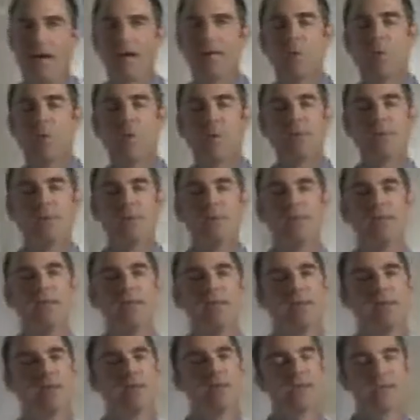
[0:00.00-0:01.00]
High quality
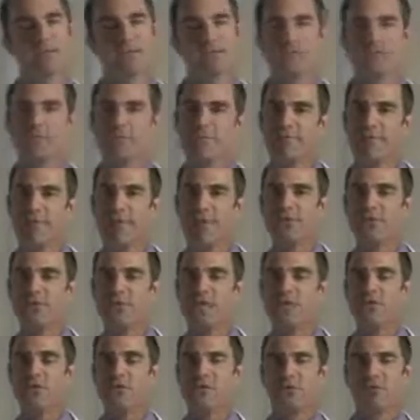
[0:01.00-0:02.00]
BLS is the
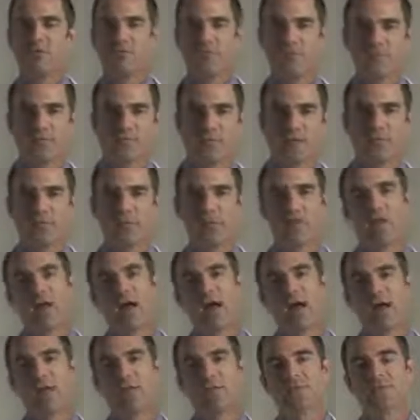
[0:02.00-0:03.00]
foundation for saving
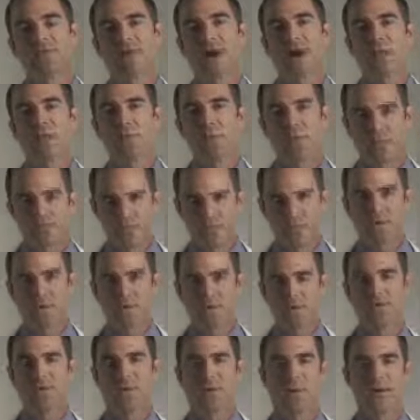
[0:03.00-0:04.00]
lives following
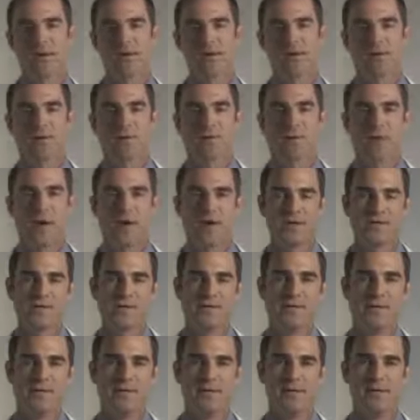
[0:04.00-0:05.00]
sudden cardiac
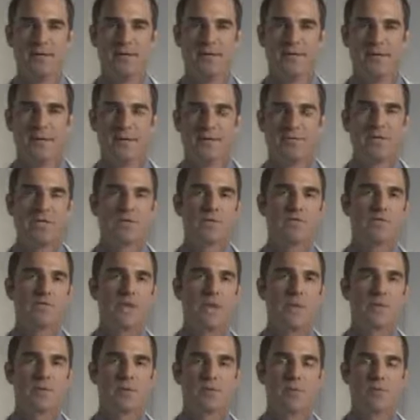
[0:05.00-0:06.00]
arrest. If these
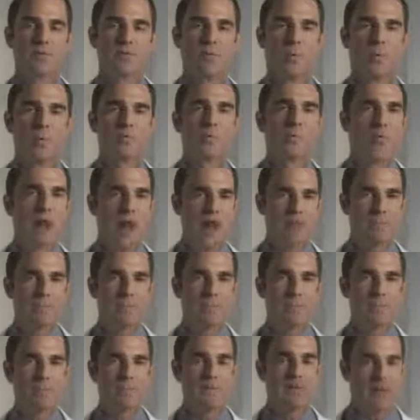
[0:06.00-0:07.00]
steps are performed
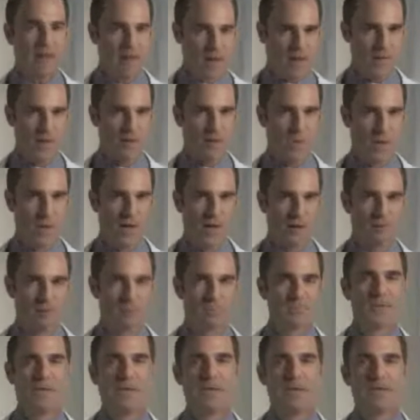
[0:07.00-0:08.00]
rapidly and
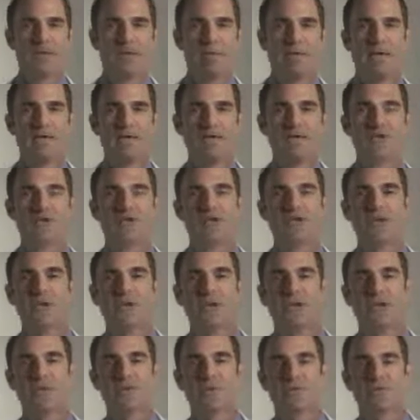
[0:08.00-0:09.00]
well, the patient's
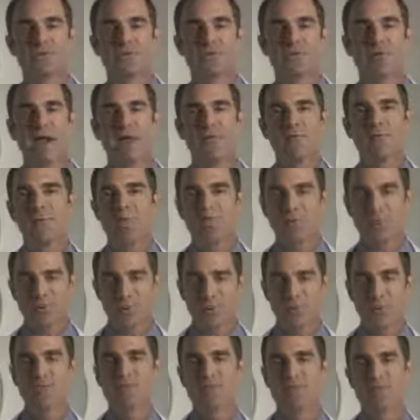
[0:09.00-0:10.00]
chance of survival
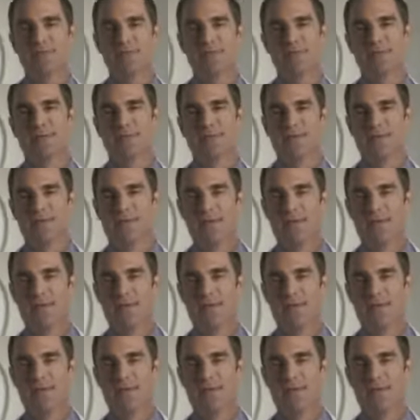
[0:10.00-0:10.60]
increases.